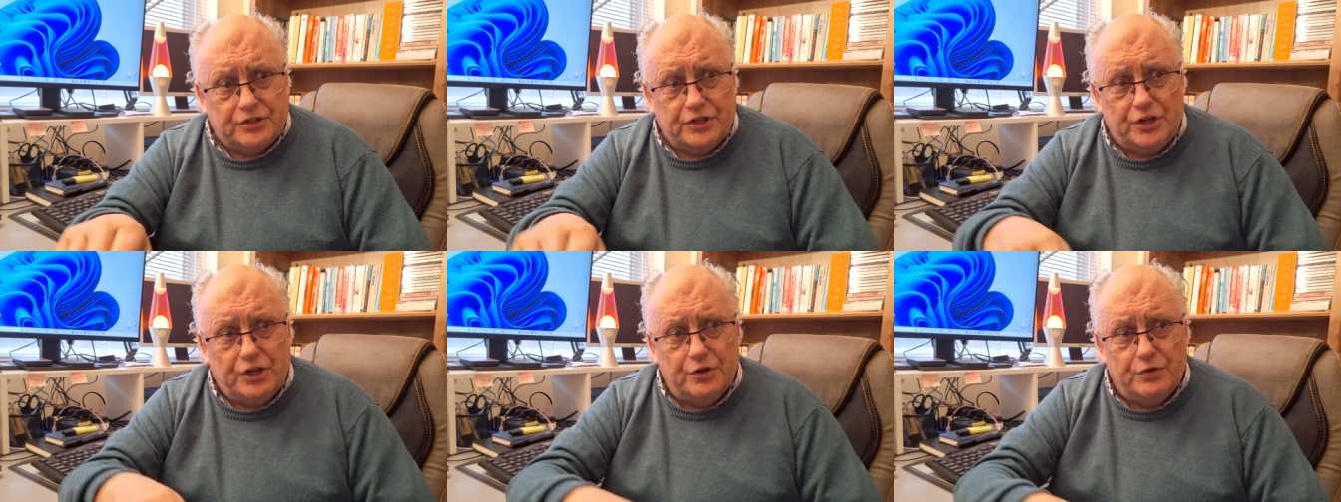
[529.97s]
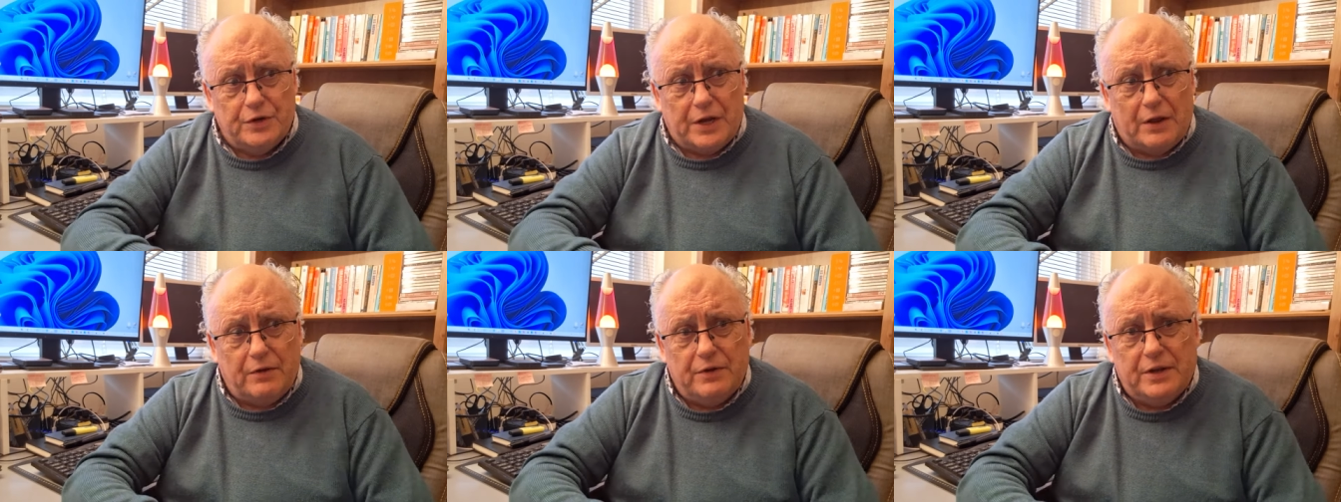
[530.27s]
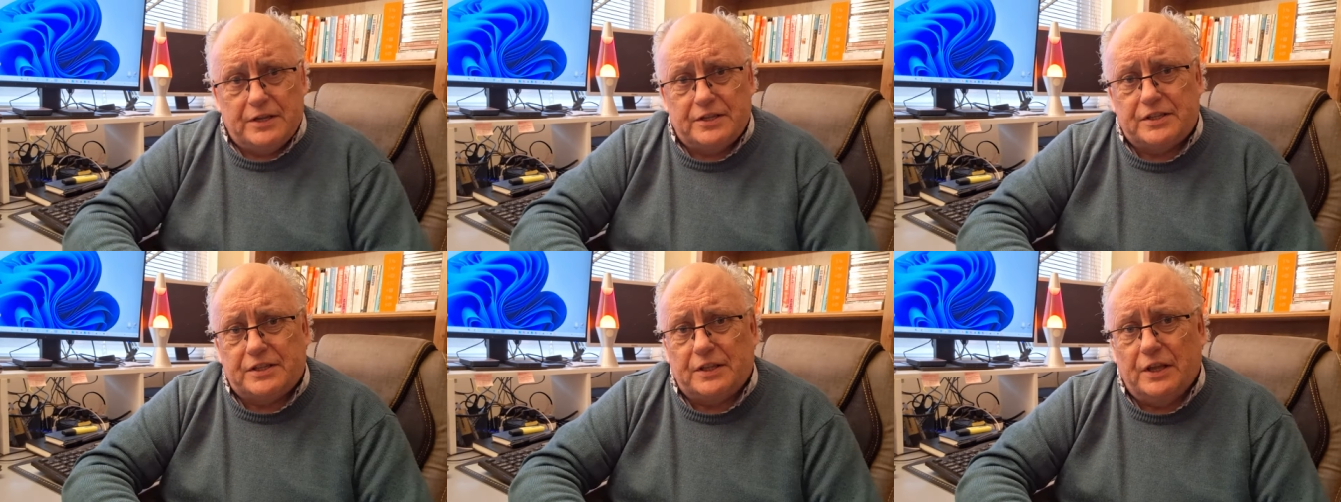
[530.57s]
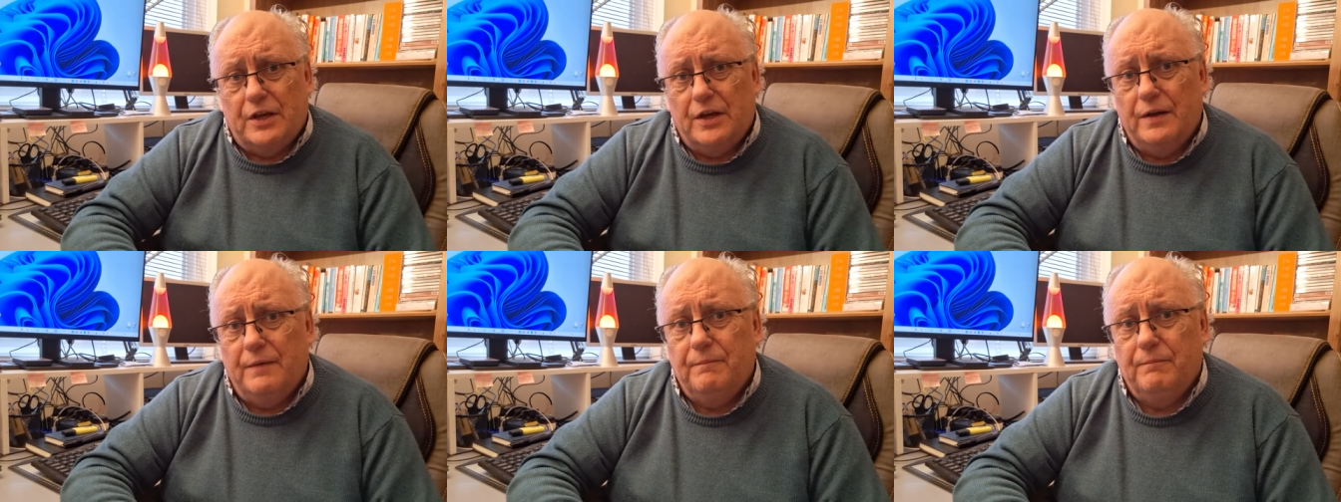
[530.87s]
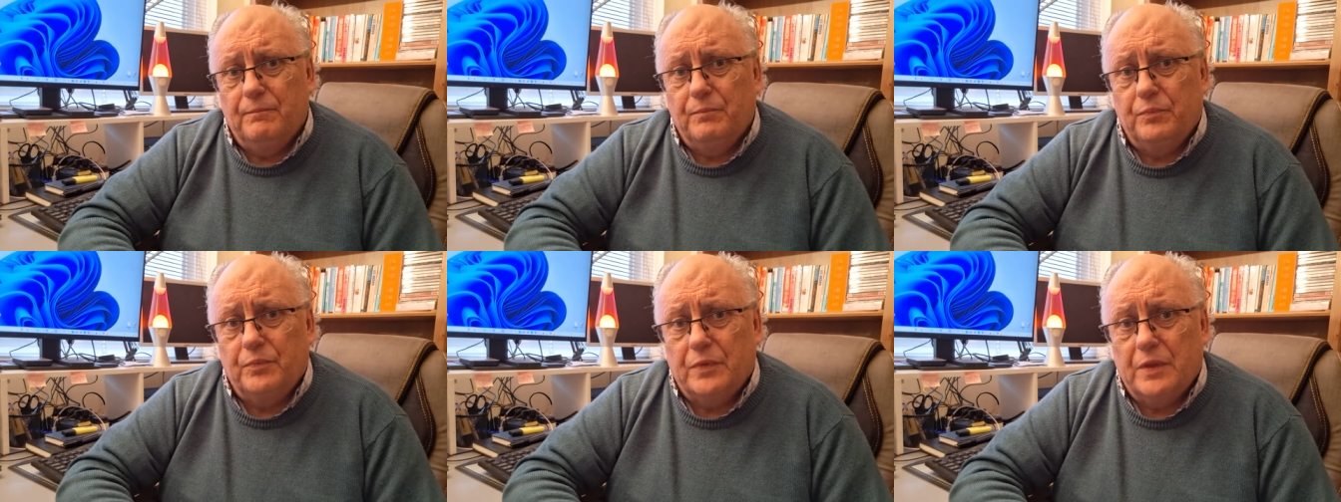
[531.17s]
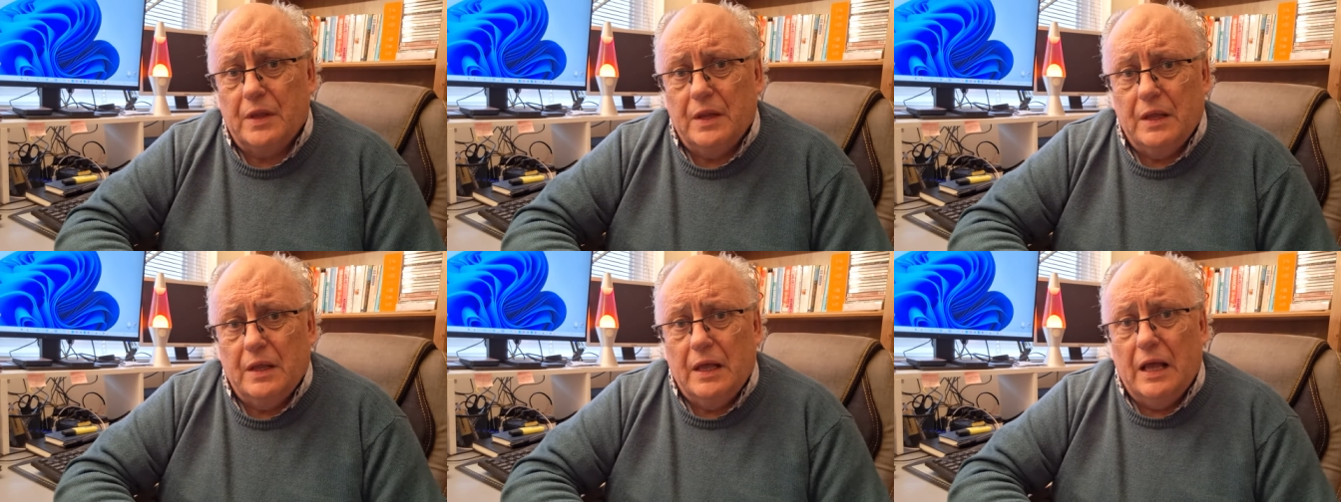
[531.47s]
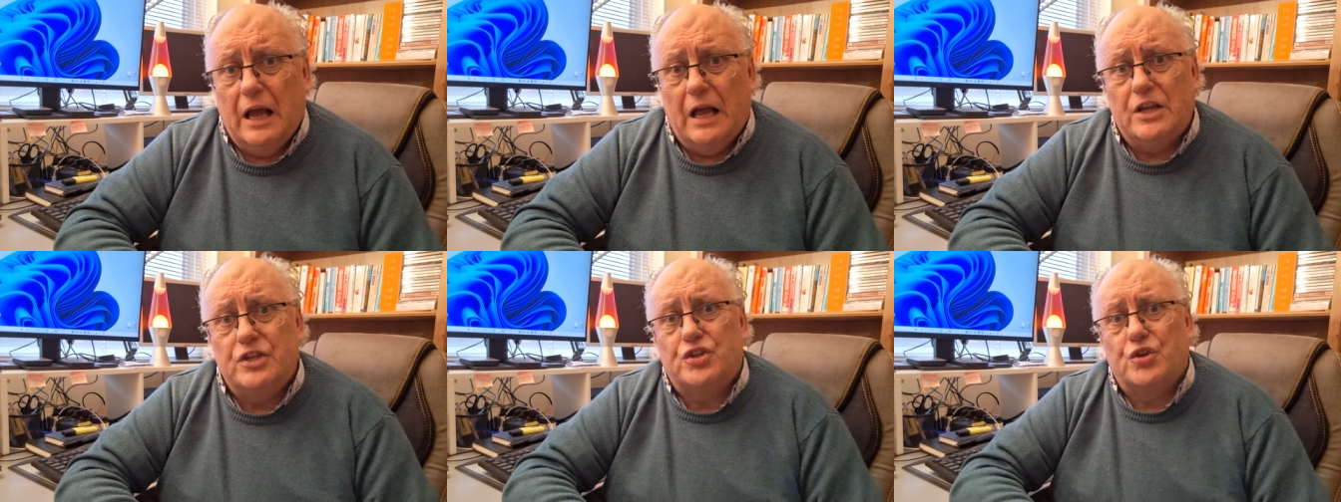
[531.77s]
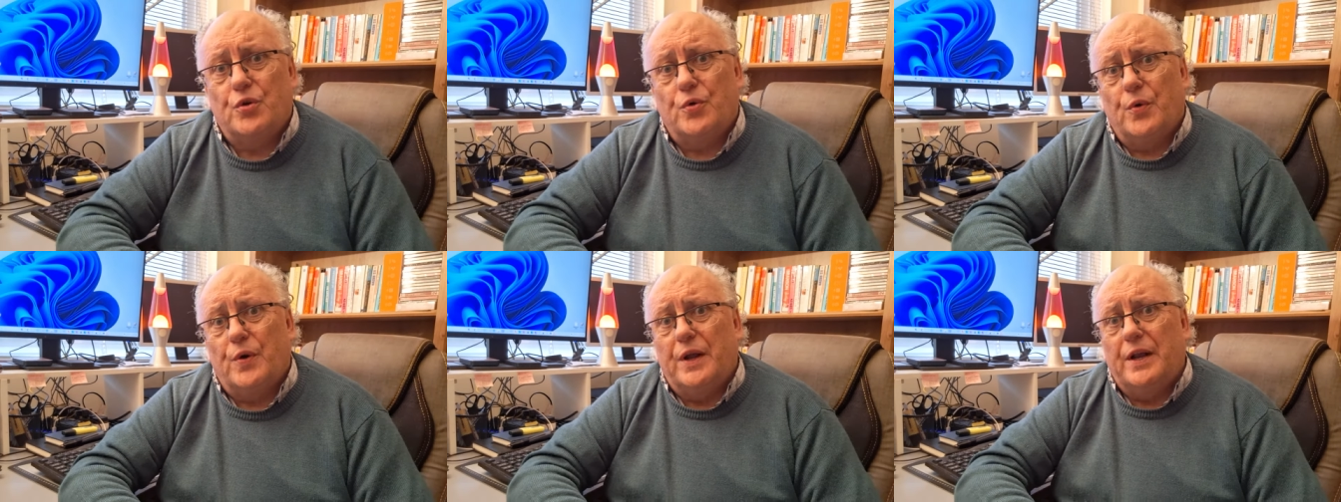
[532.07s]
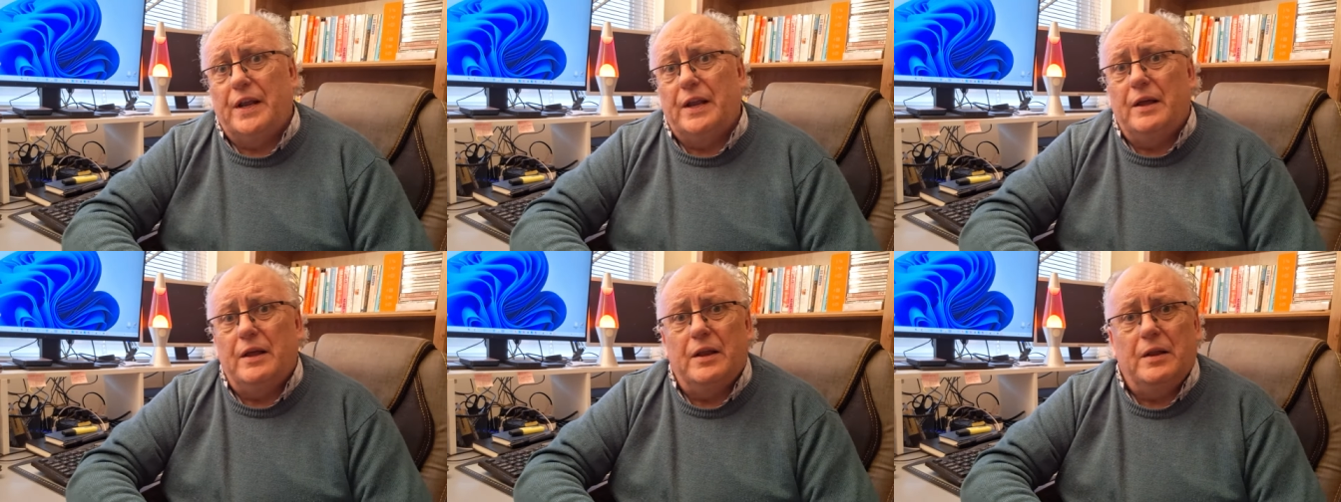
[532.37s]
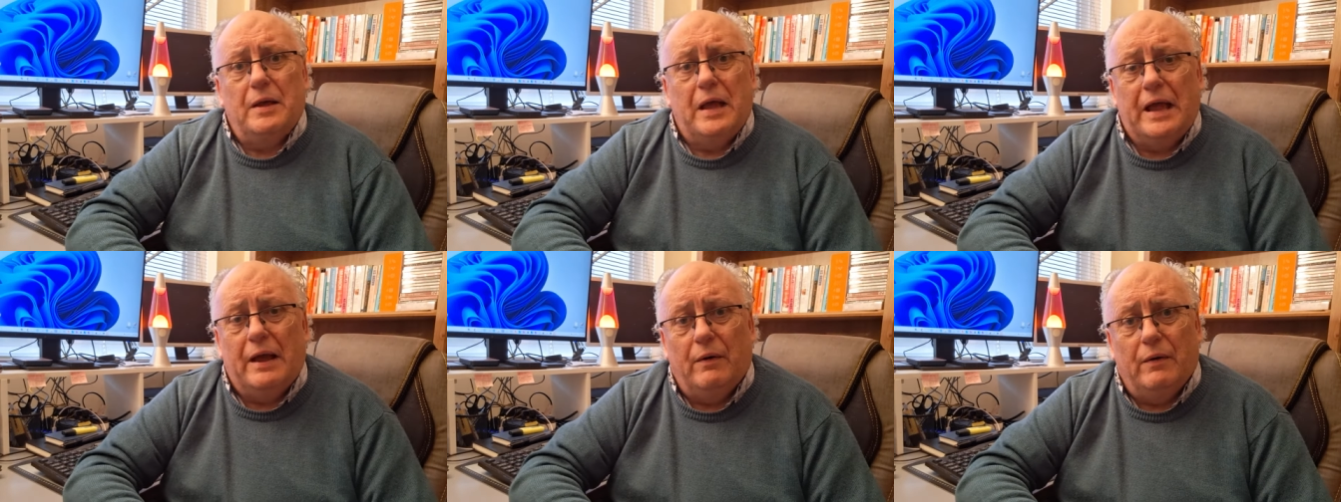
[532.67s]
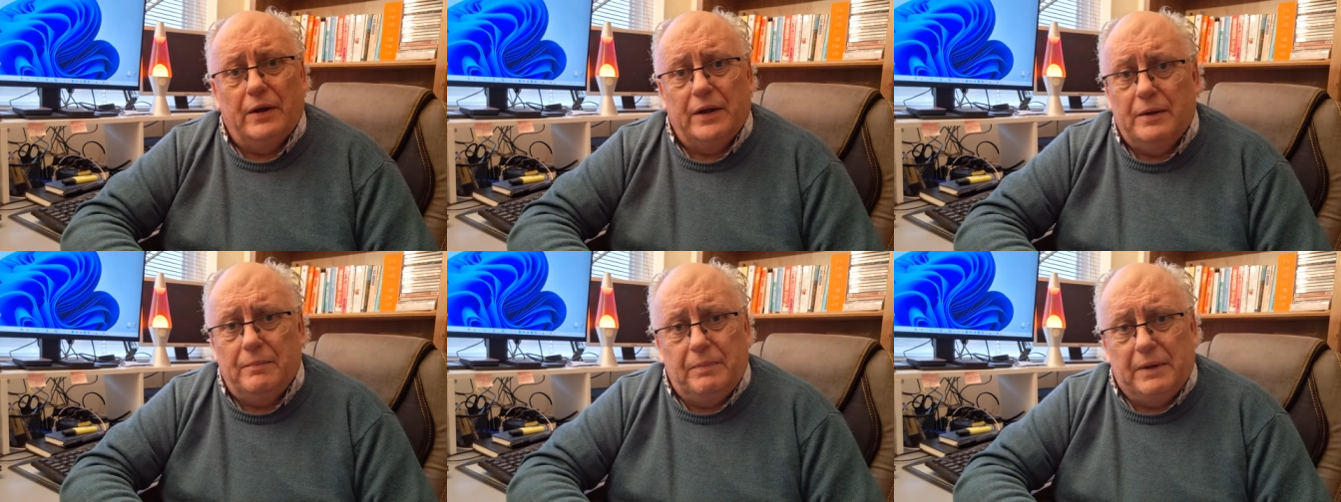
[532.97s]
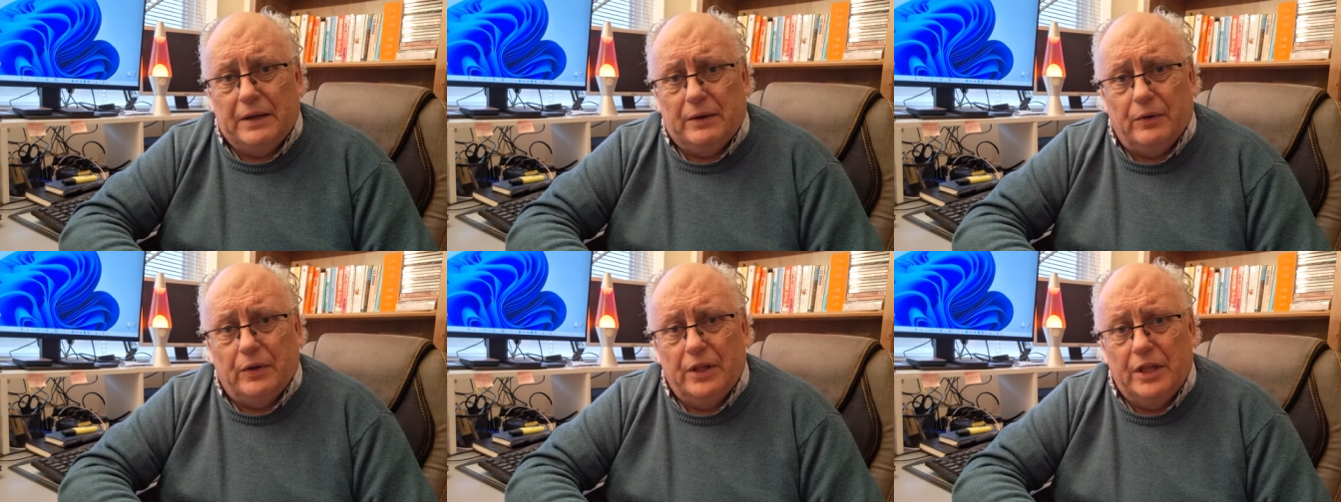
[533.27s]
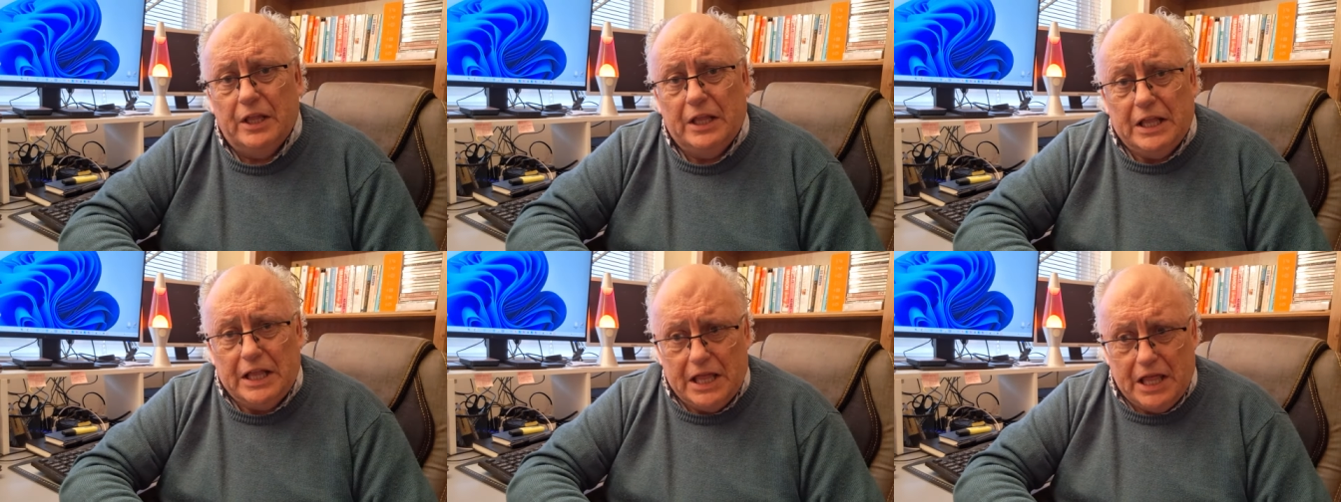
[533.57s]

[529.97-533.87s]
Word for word: Do you notice that as you're out and about,